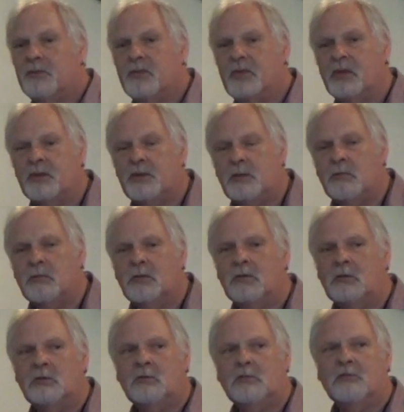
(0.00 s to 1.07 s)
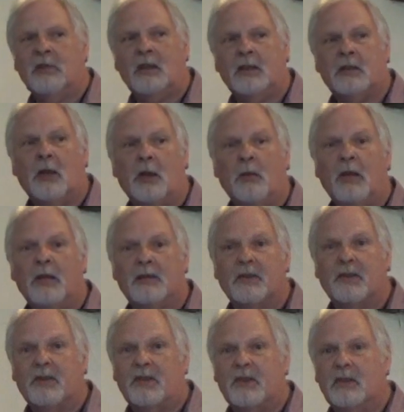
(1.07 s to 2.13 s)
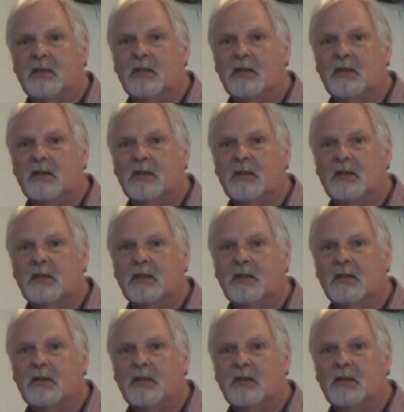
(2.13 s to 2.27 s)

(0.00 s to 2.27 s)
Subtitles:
that you will write comments,